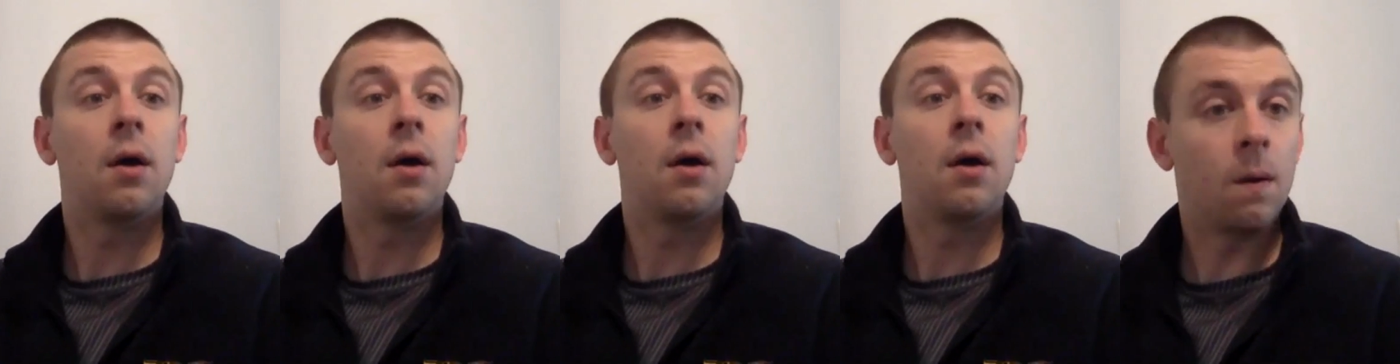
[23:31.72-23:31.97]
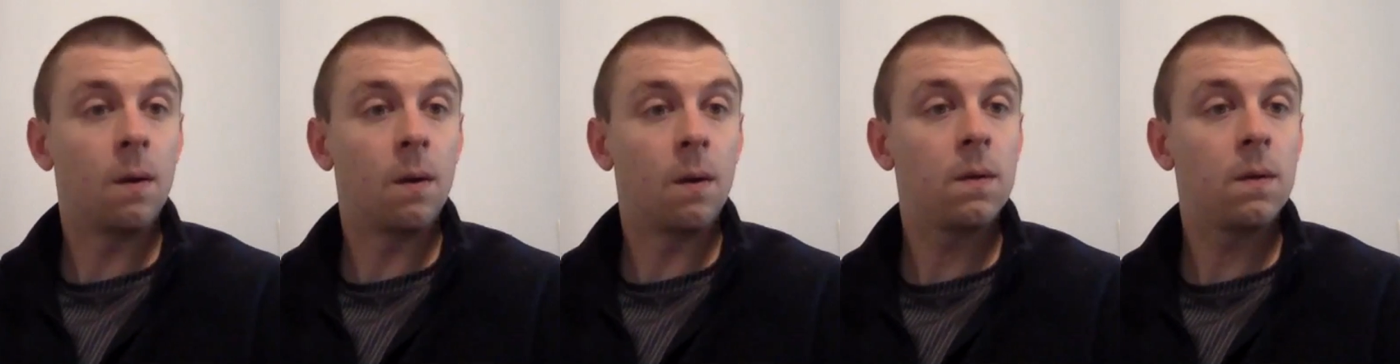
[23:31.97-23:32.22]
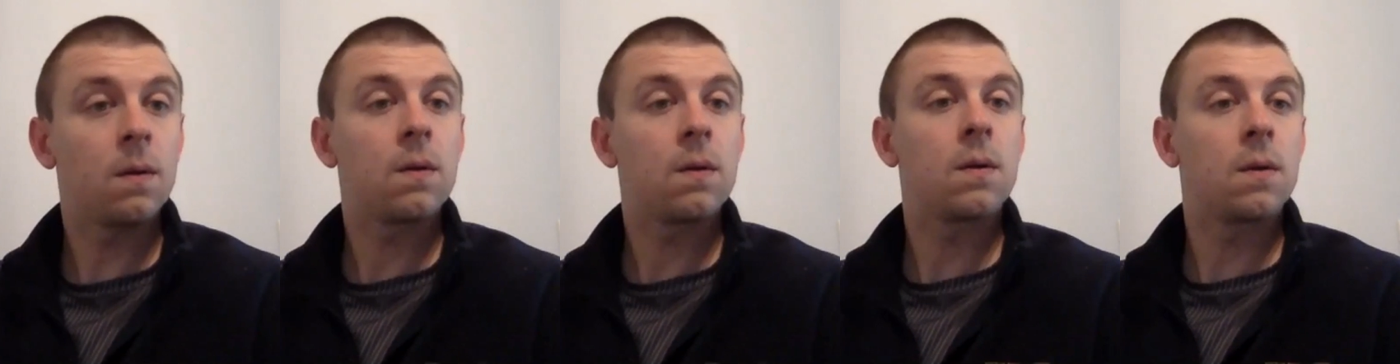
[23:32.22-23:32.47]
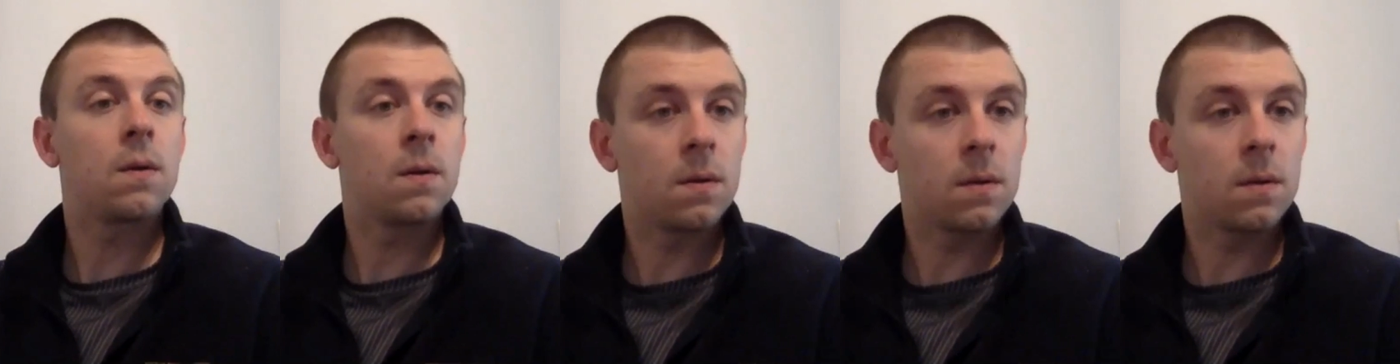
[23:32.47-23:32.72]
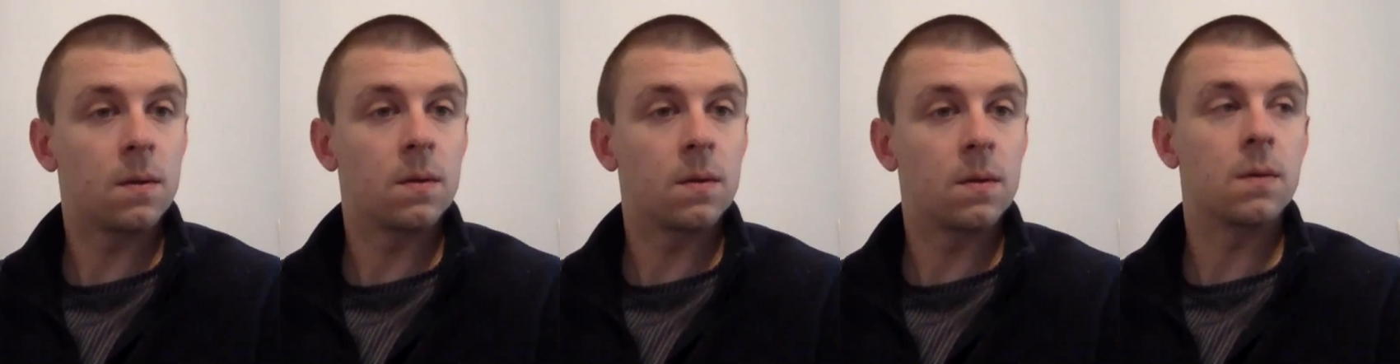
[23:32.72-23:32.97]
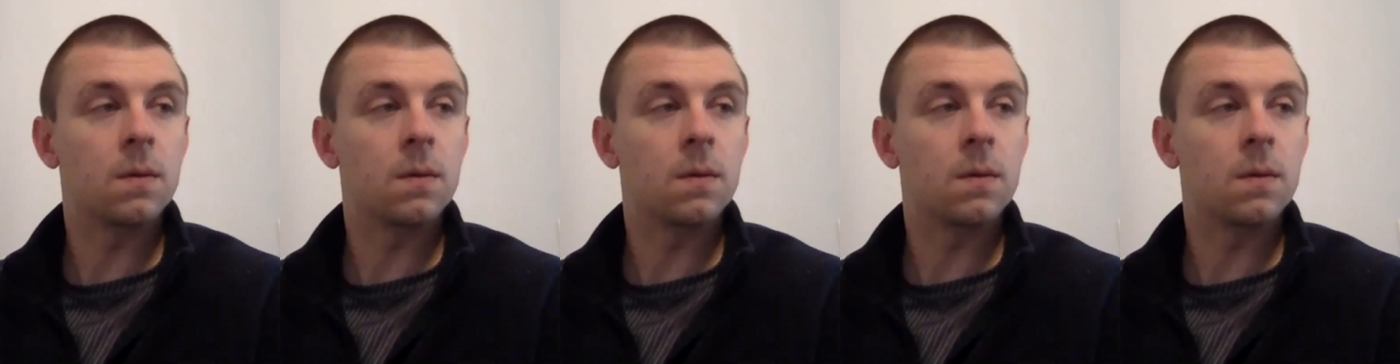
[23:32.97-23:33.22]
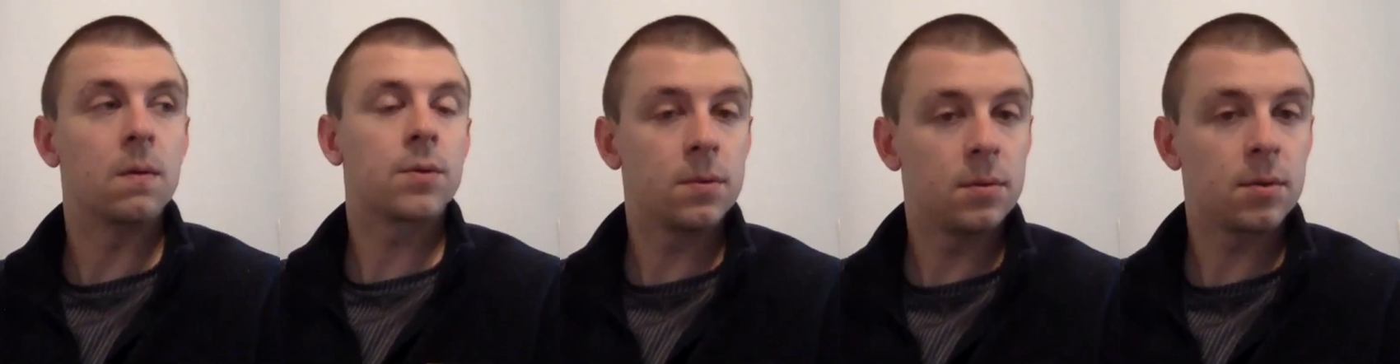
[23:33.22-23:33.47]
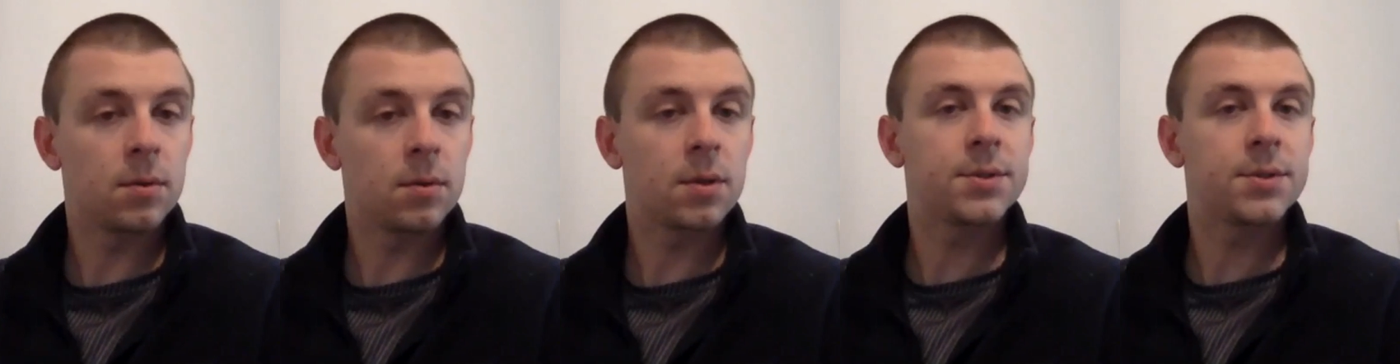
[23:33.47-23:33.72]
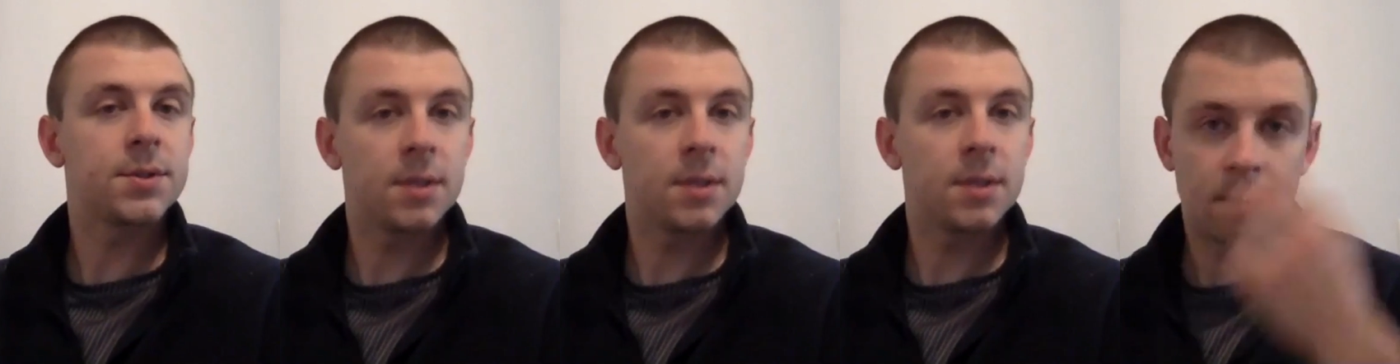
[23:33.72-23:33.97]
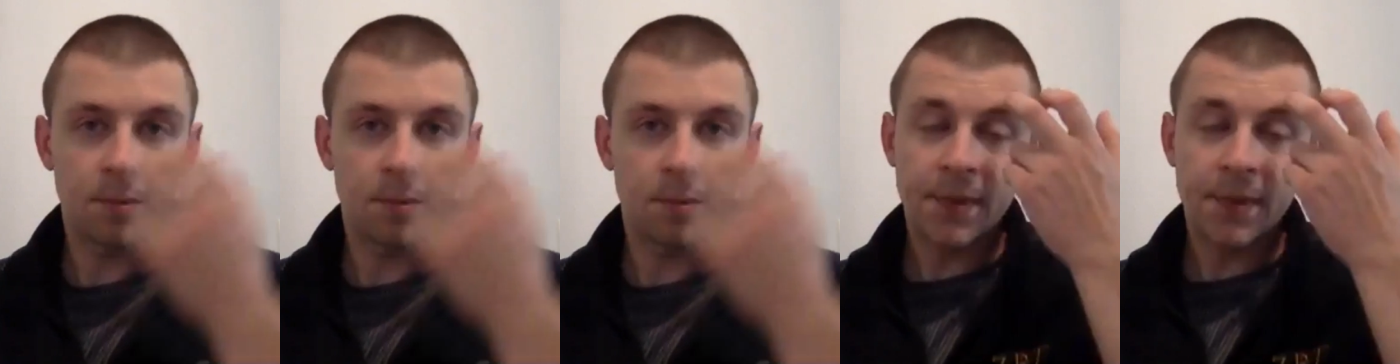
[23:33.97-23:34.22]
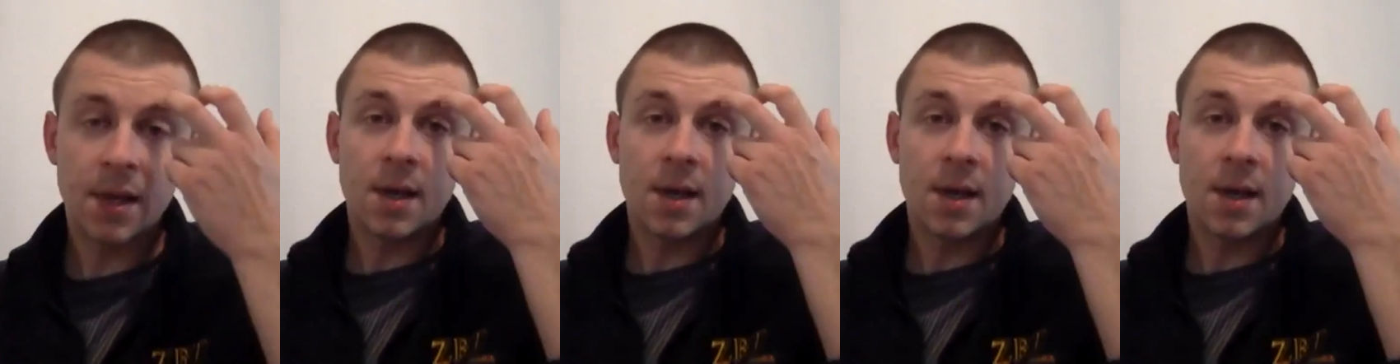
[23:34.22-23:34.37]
Oh, cool. Good to know.